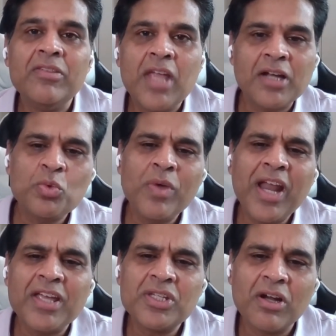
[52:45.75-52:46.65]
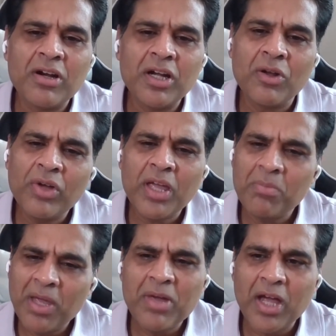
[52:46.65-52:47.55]
That's when I started,
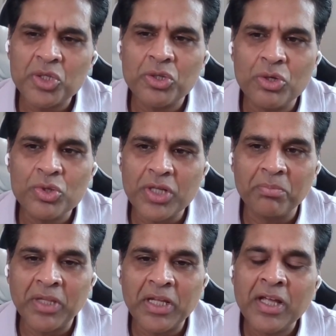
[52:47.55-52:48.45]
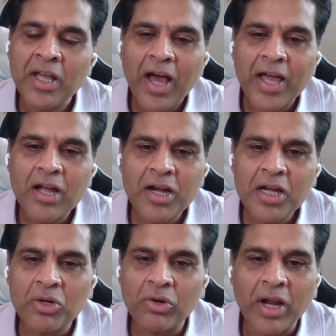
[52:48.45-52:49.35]
okay, maybe I should do something. I
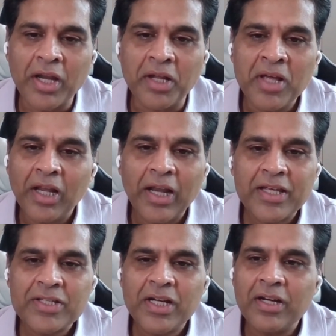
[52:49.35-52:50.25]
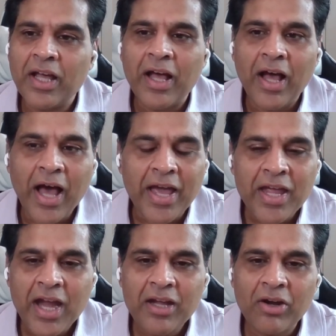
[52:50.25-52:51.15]
got into running. Like I said, I
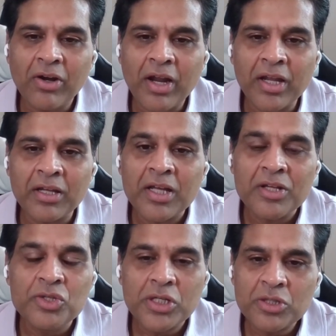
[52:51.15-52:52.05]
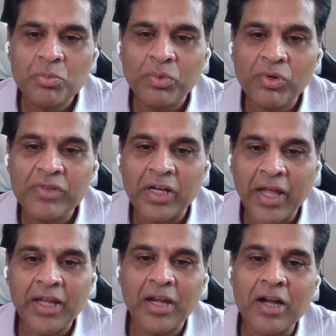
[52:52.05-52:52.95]
hated running just to prove that
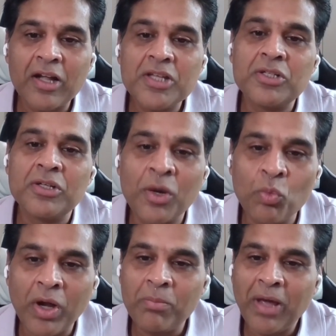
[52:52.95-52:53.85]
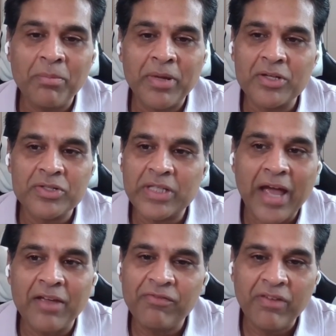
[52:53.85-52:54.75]
I can at least run 1 mile, because
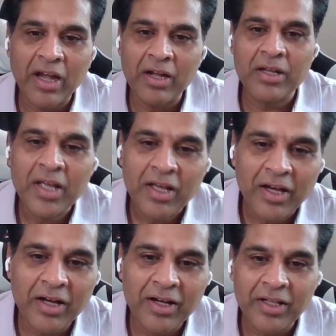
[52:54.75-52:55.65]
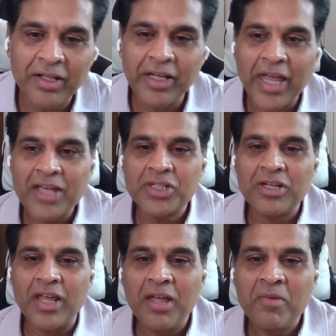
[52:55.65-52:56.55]
I failed
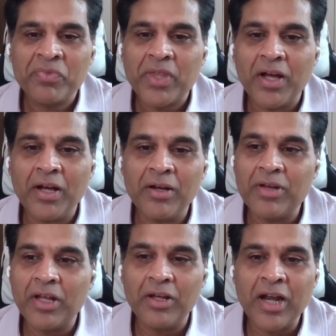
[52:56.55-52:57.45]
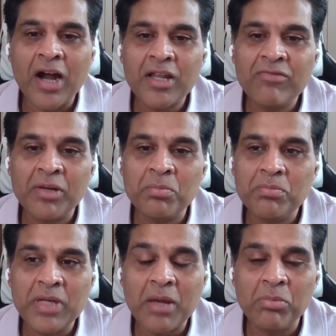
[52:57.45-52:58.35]
yesterday, not
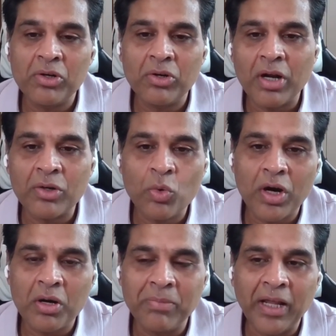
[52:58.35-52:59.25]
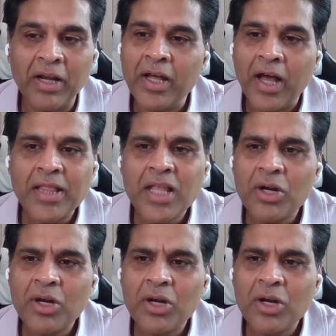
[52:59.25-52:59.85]
even be able to run quarter mile. I